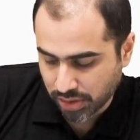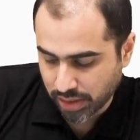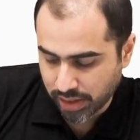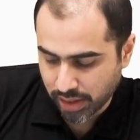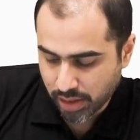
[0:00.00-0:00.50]

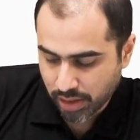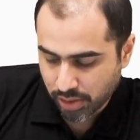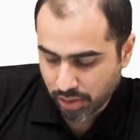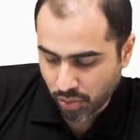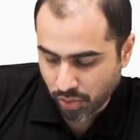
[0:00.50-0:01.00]
said,
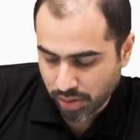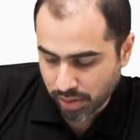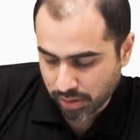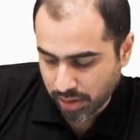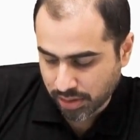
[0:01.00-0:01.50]
don't
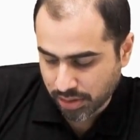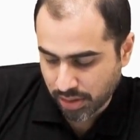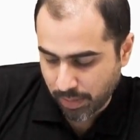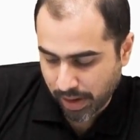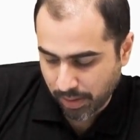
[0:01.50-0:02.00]
touch
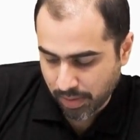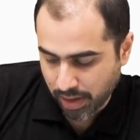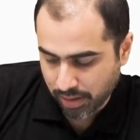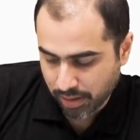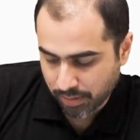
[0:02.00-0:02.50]
the pec
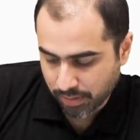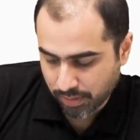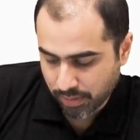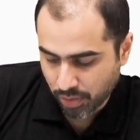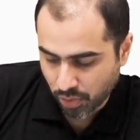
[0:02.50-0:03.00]
minor,
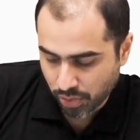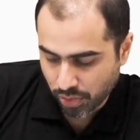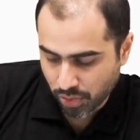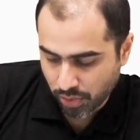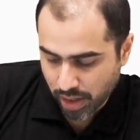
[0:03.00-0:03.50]
don't
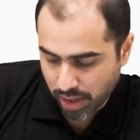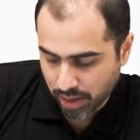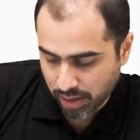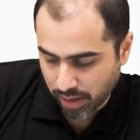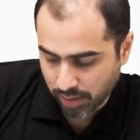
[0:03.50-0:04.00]
do
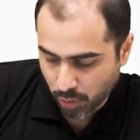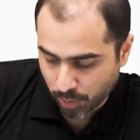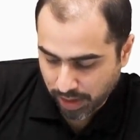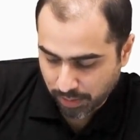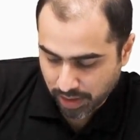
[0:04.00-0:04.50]
anything to
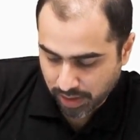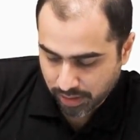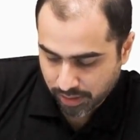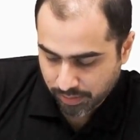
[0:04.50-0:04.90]
pec minor.